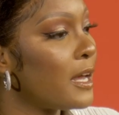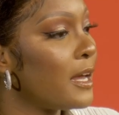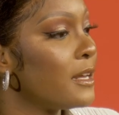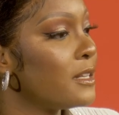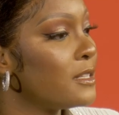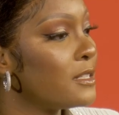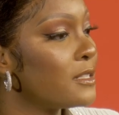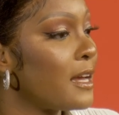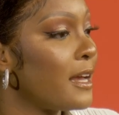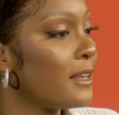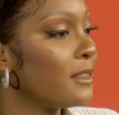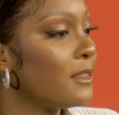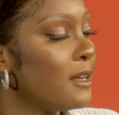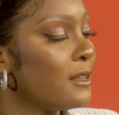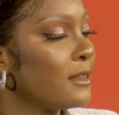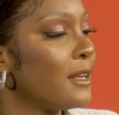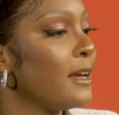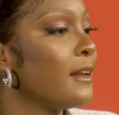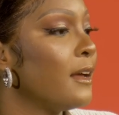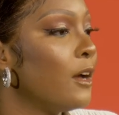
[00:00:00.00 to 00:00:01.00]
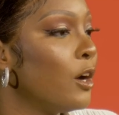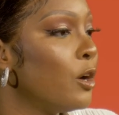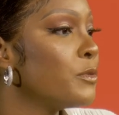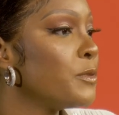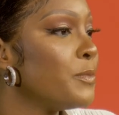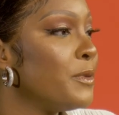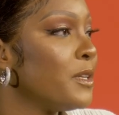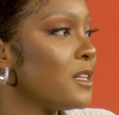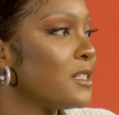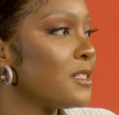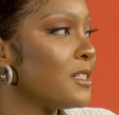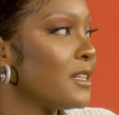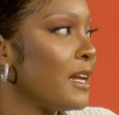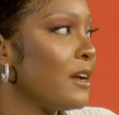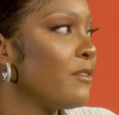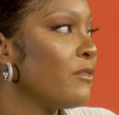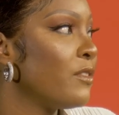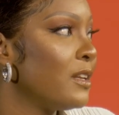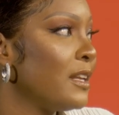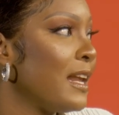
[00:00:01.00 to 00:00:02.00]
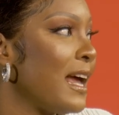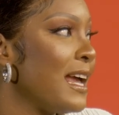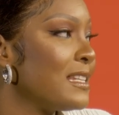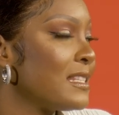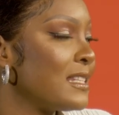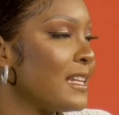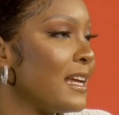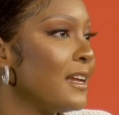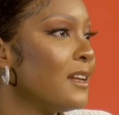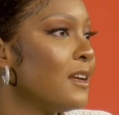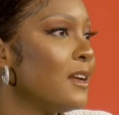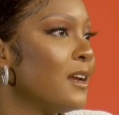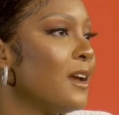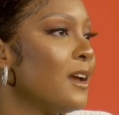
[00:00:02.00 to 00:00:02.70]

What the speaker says: And I think that helped because then I realized that...